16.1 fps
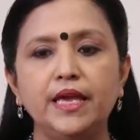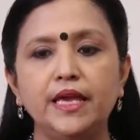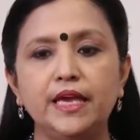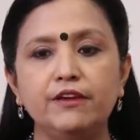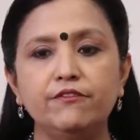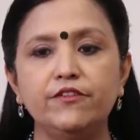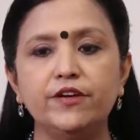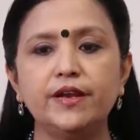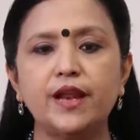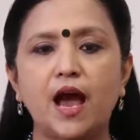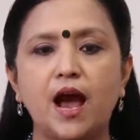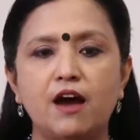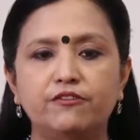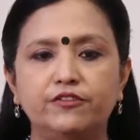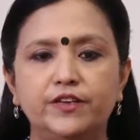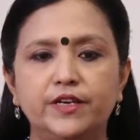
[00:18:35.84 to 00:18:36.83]
even
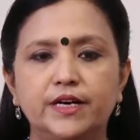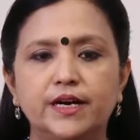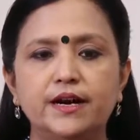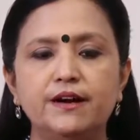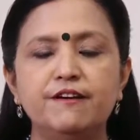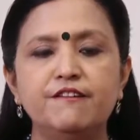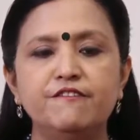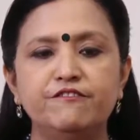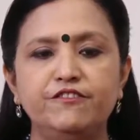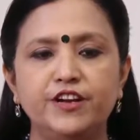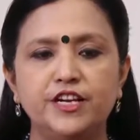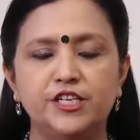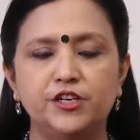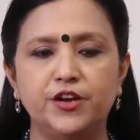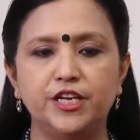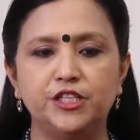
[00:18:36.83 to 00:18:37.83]
after
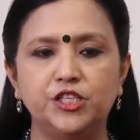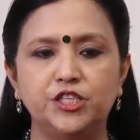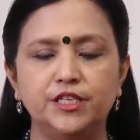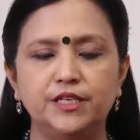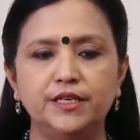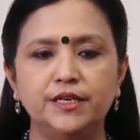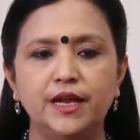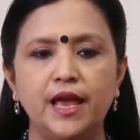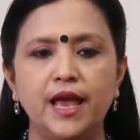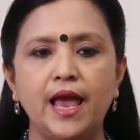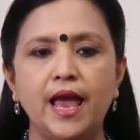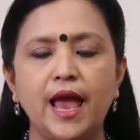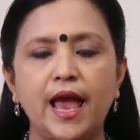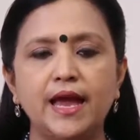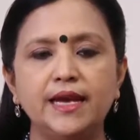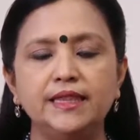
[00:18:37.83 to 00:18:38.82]
filtration
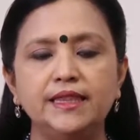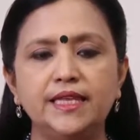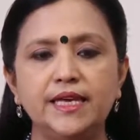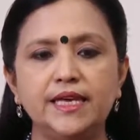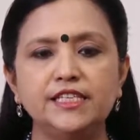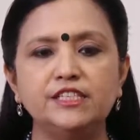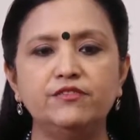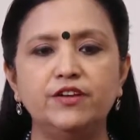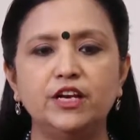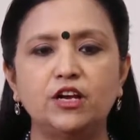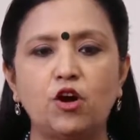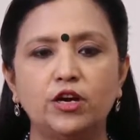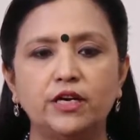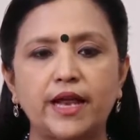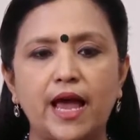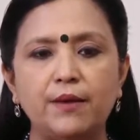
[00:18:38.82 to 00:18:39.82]
and these will
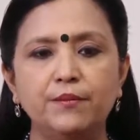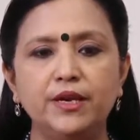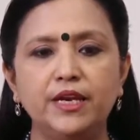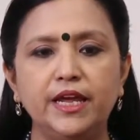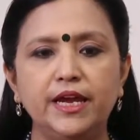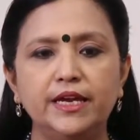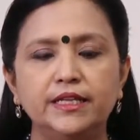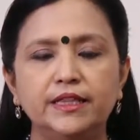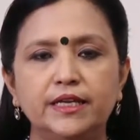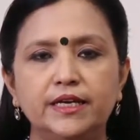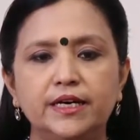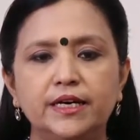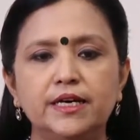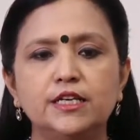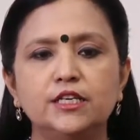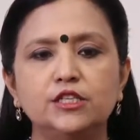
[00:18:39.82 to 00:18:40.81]
contaminate
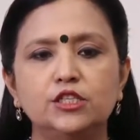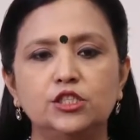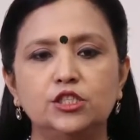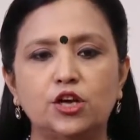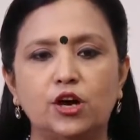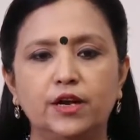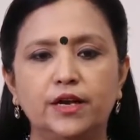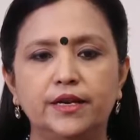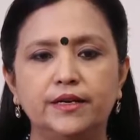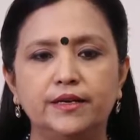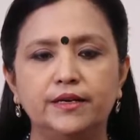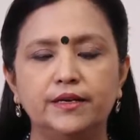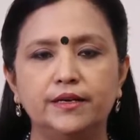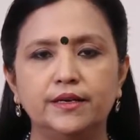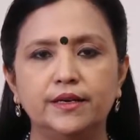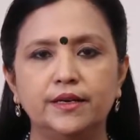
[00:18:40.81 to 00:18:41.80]
the solid.
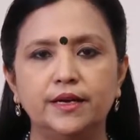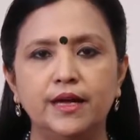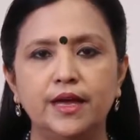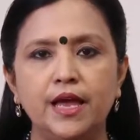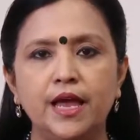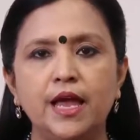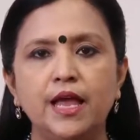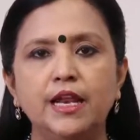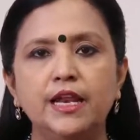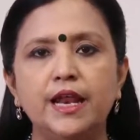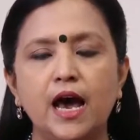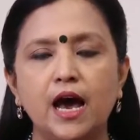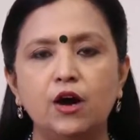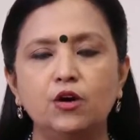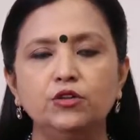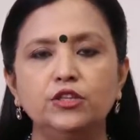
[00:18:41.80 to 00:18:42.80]

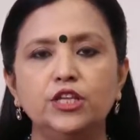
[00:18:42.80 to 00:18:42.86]
Now